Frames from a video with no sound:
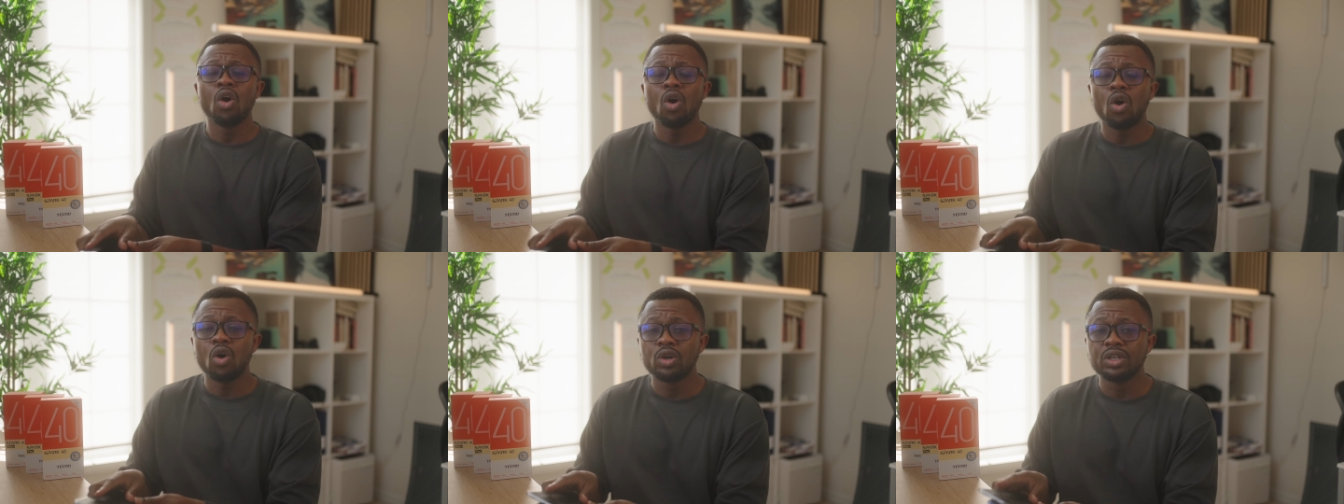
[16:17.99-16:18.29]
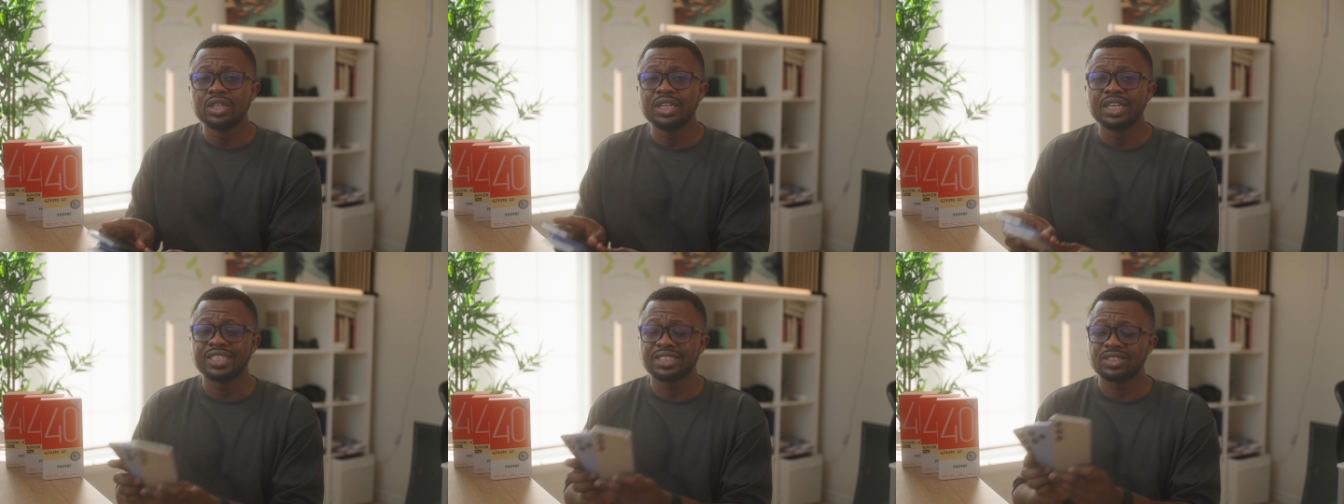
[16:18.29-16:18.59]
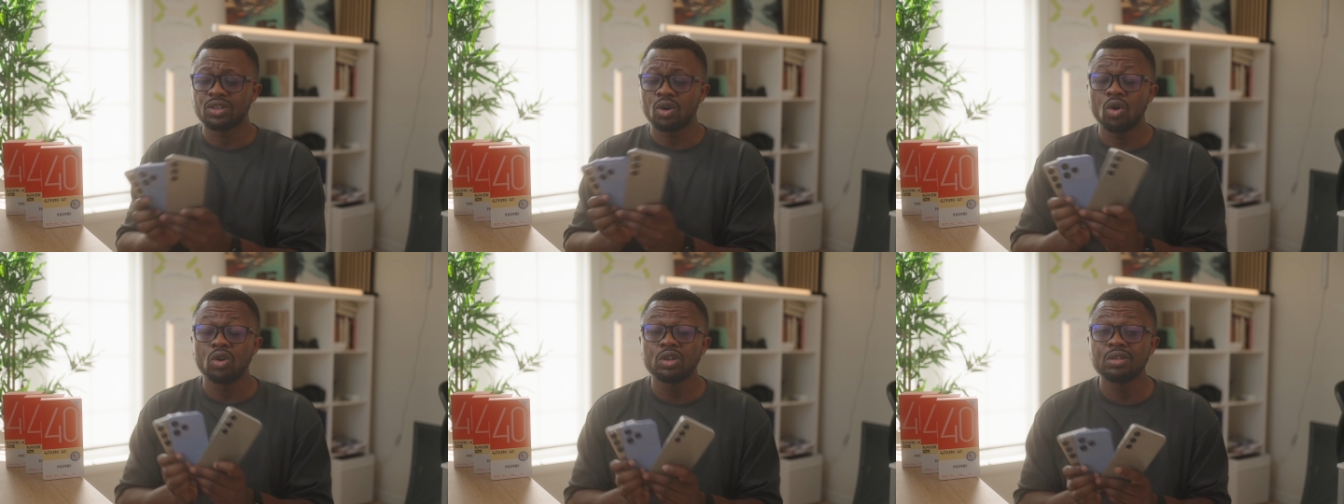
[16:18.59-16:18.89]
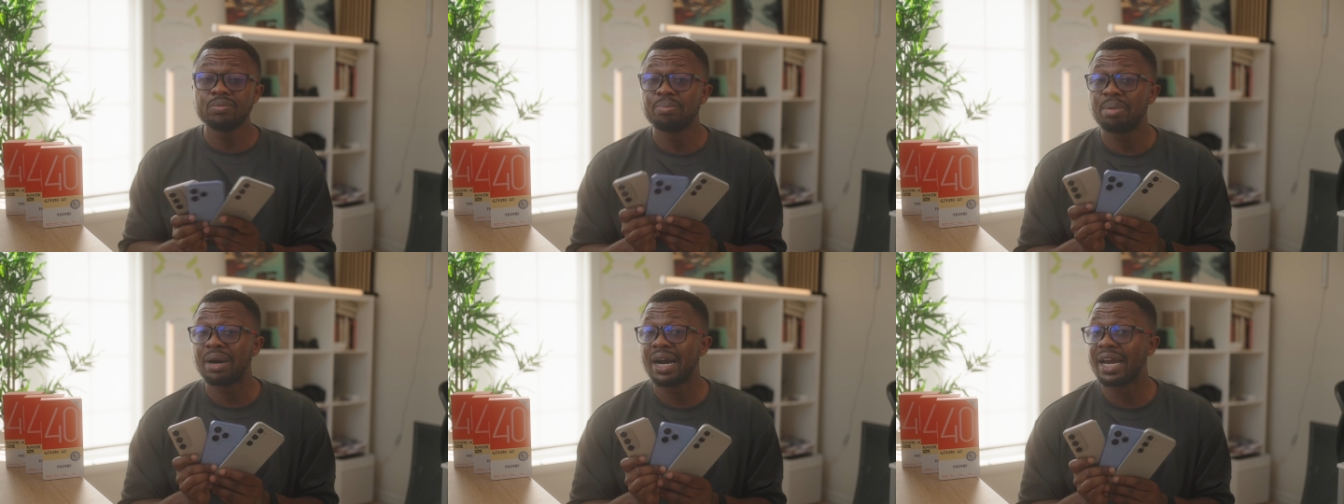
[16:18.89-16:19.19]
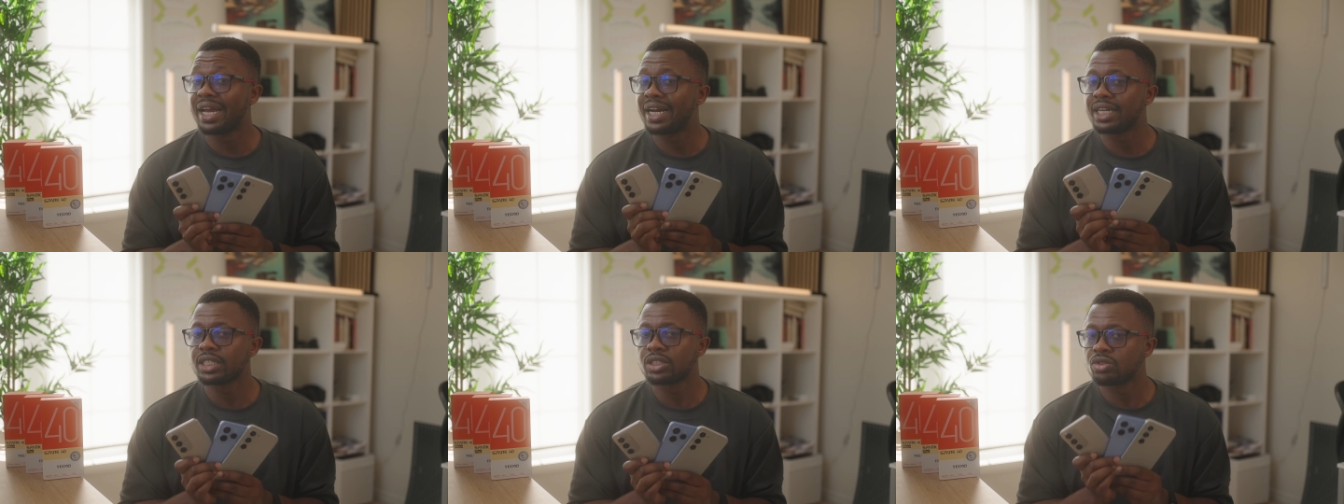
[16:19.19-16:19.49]
honest,
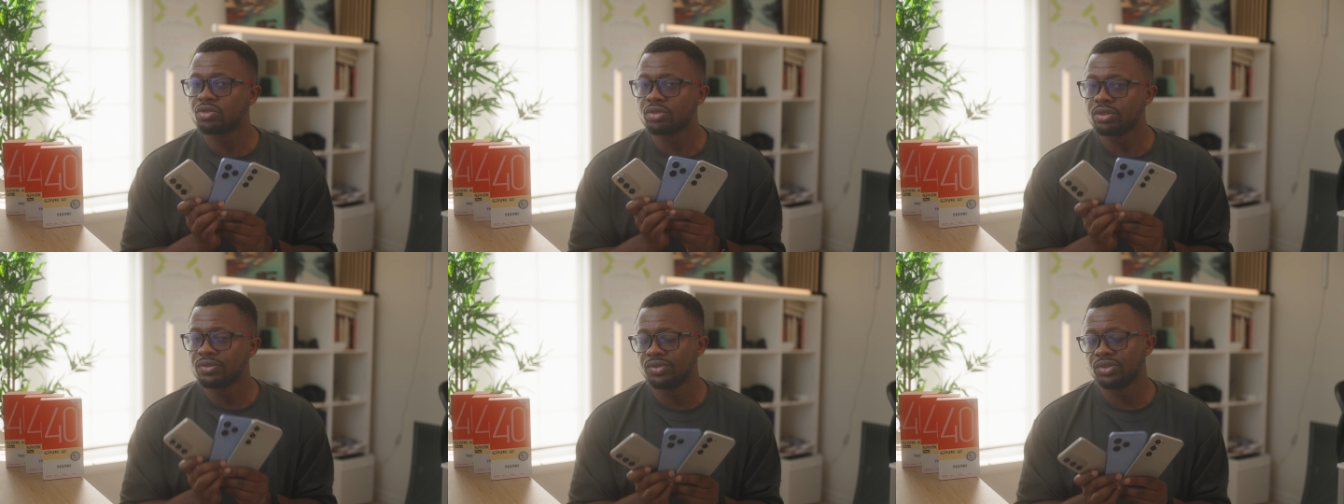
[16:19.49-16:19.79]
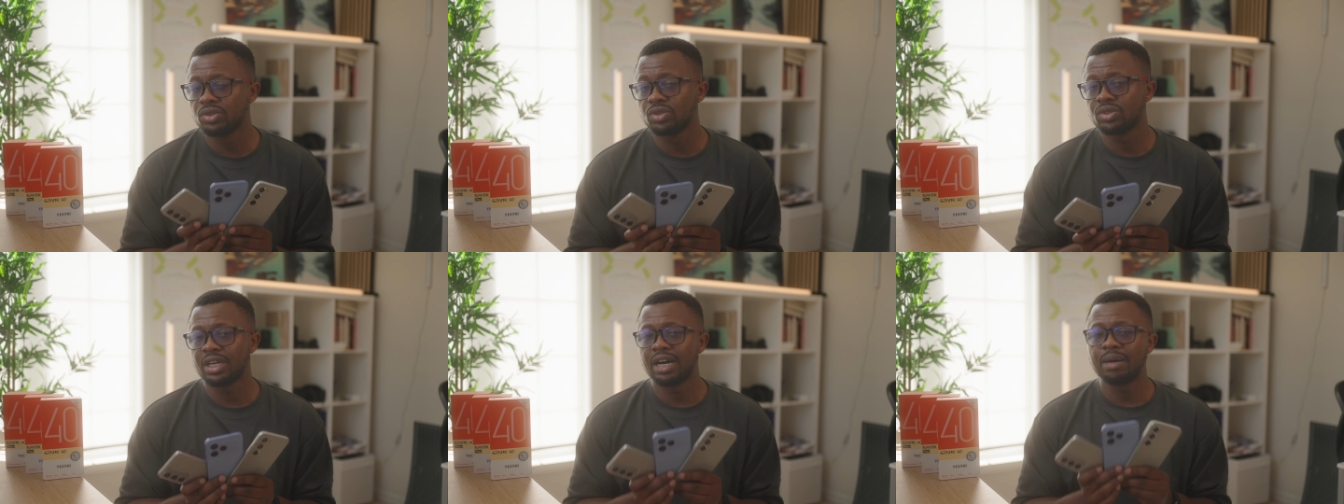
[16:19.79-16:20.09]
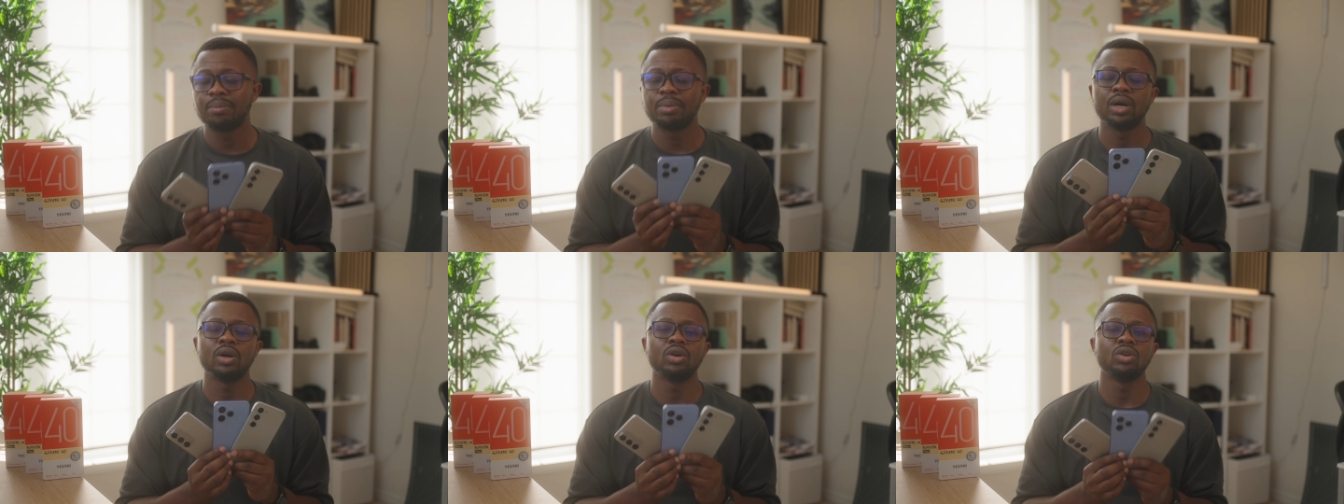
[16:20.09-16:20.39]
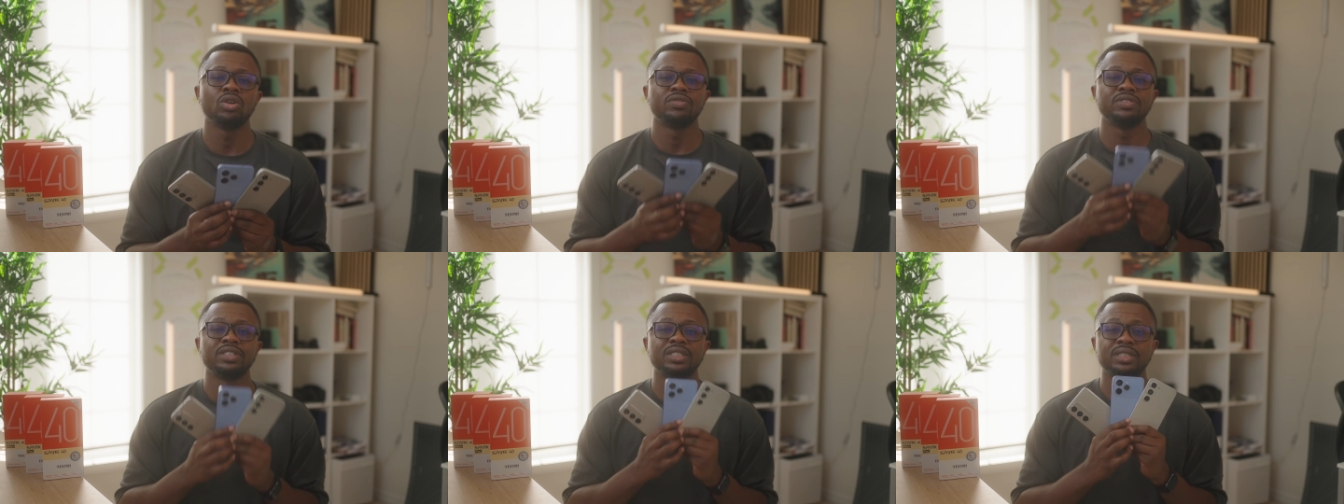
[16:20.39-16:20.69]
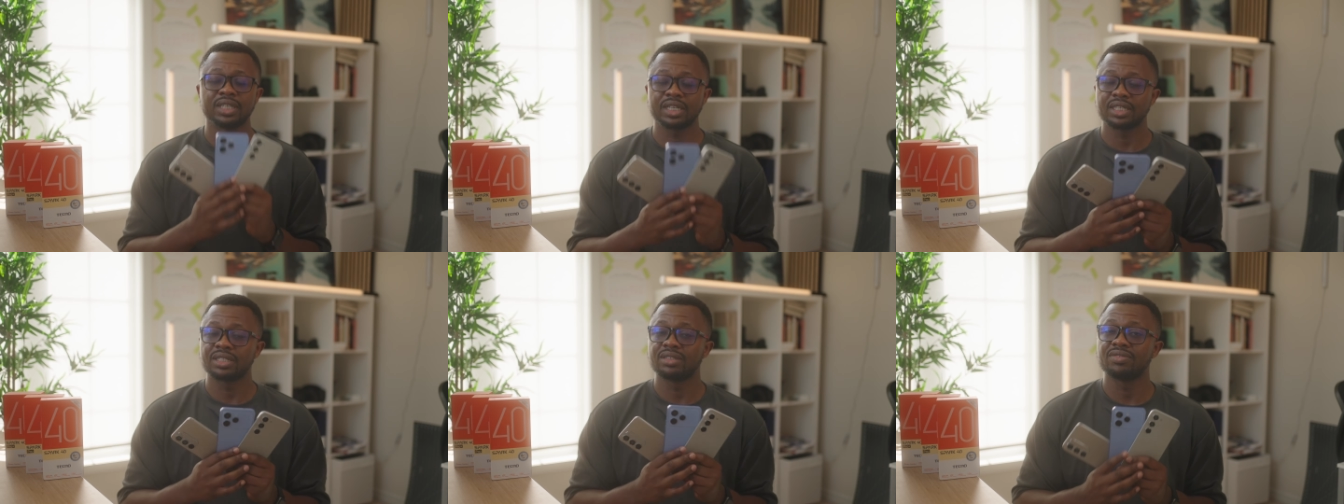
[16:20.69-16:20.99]
unbiased reviews about all of the
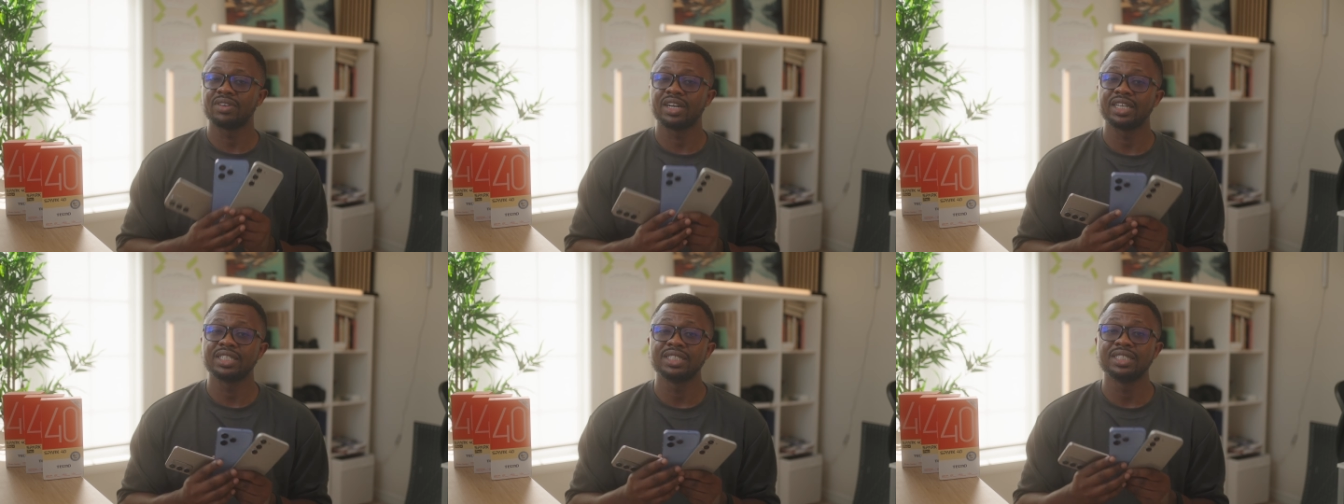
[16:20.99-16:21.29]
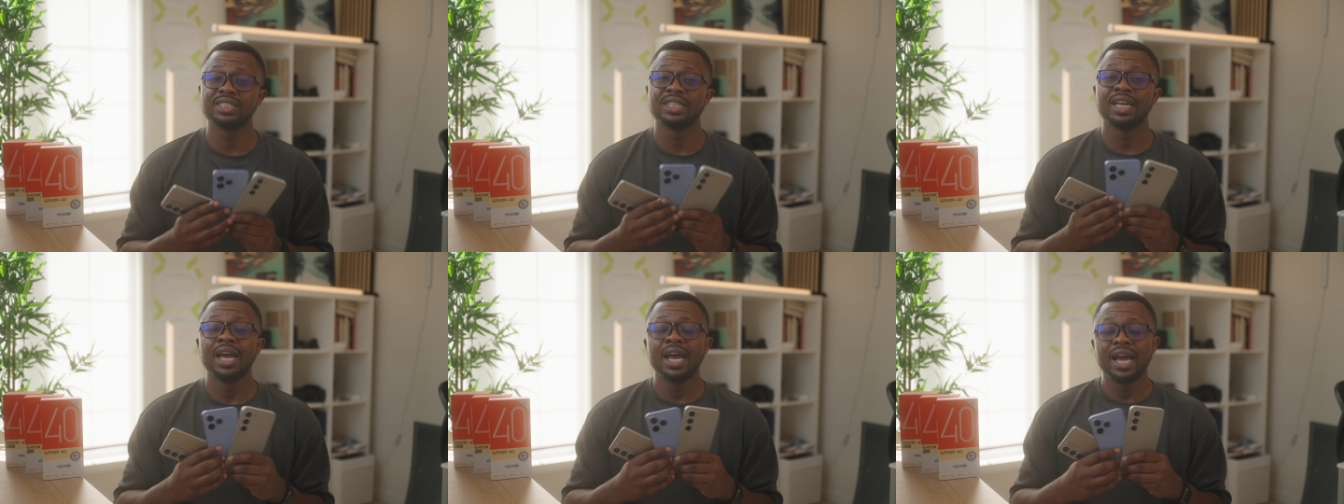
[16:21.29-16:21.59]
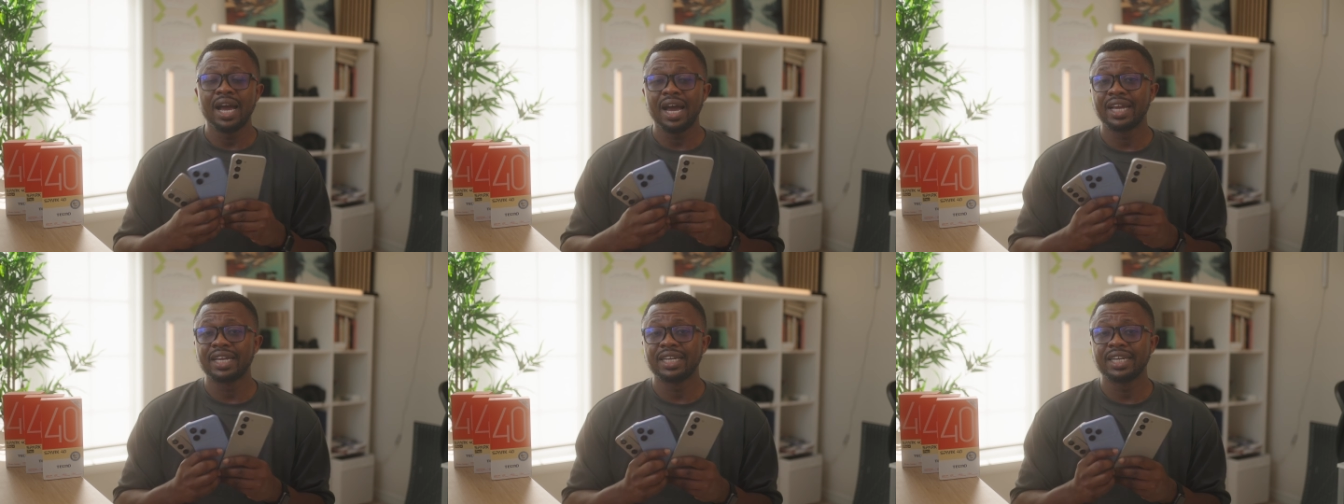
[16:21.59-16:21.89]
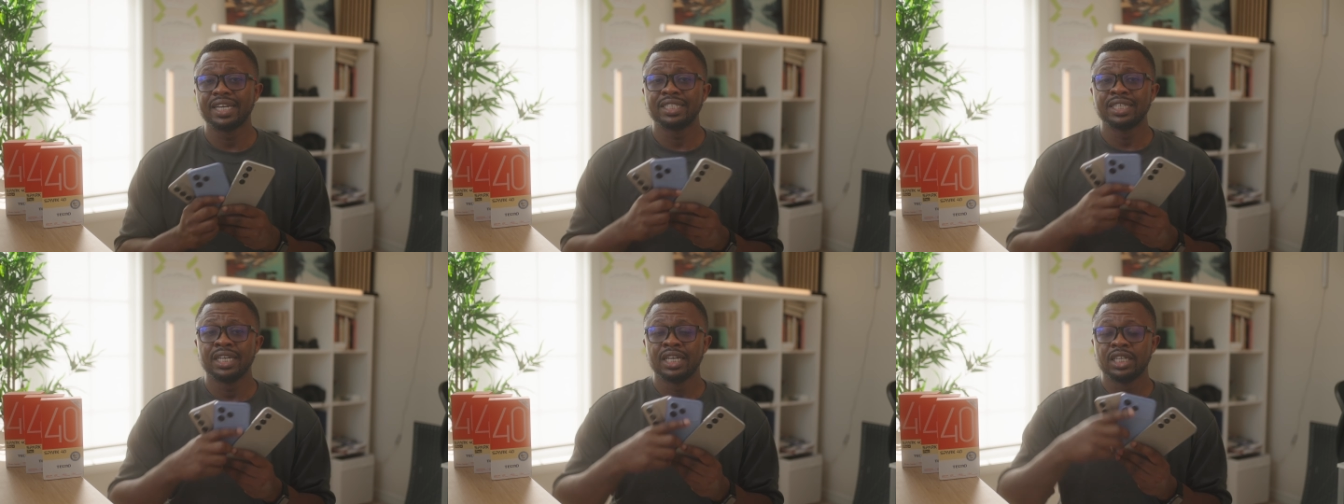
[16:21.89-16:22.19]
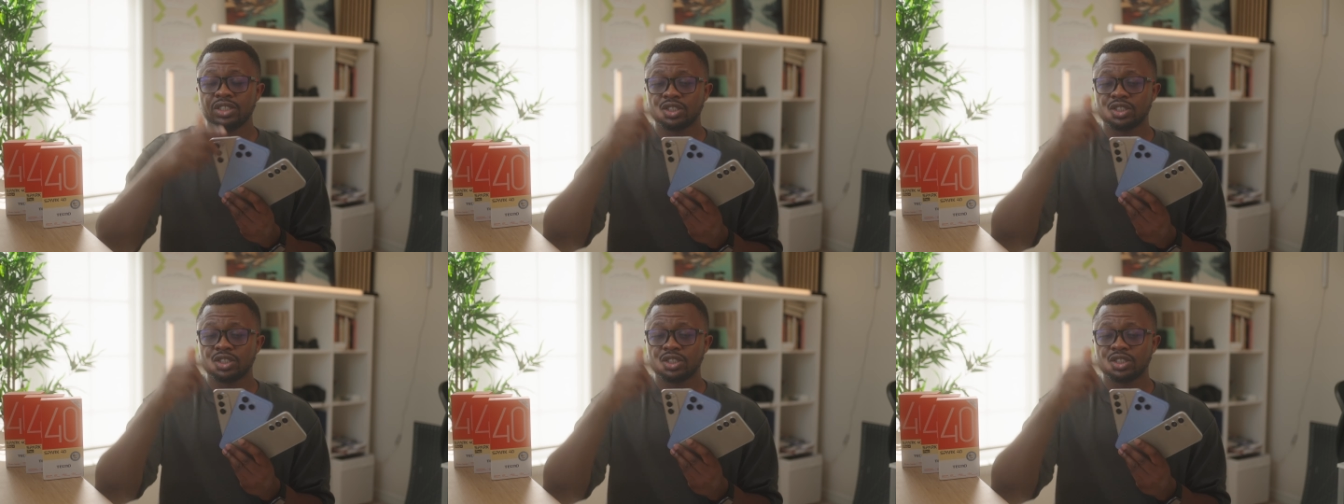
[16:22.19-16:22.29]
tech devices I get.